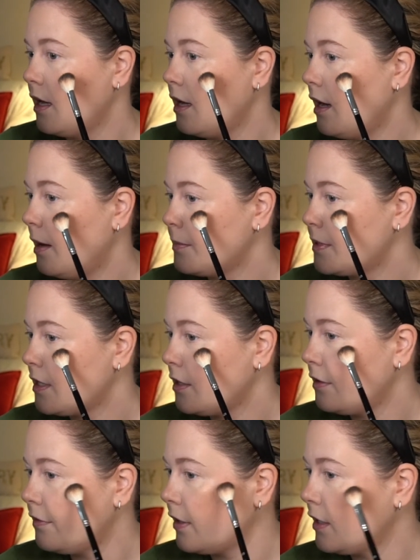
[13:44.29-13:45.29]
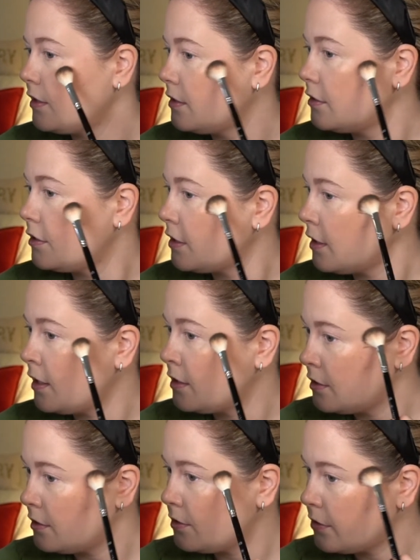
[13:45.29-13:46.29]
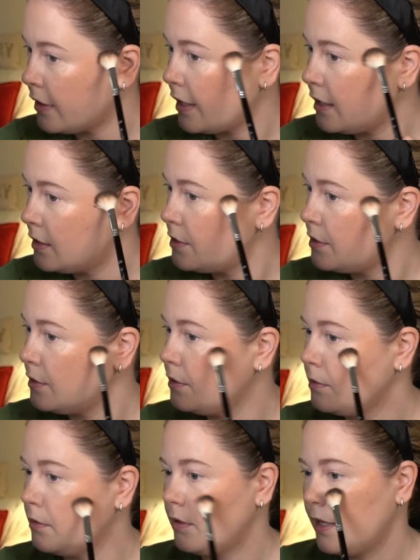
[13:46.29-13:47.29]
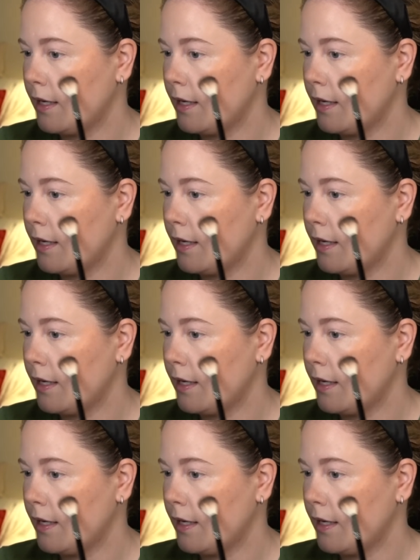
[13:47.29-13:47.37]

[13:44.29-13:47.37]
Um, so if I just try to,